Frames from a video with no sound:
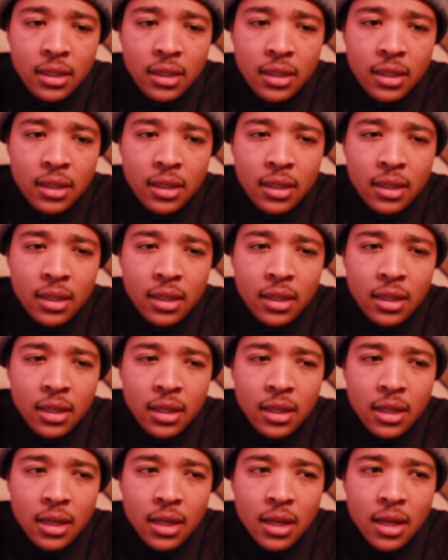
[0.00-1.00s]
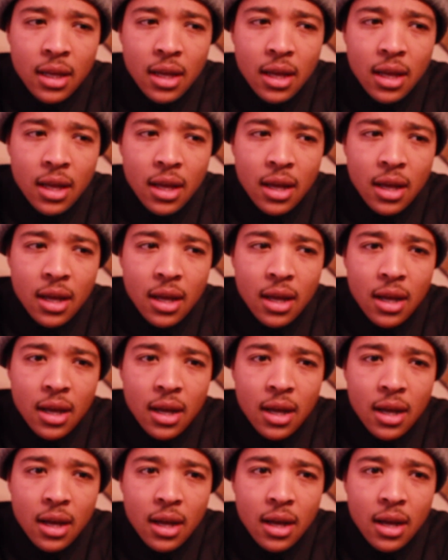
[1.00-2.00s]

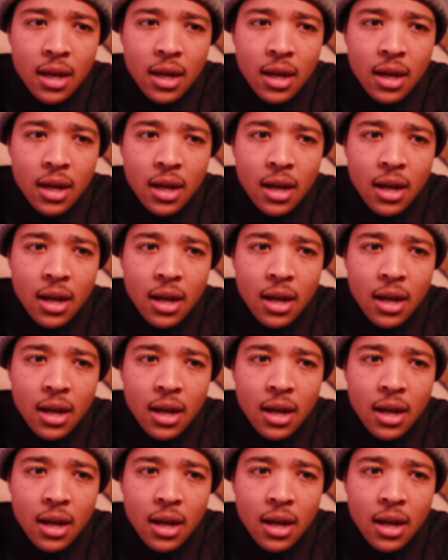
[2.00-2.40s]
(no one is talking)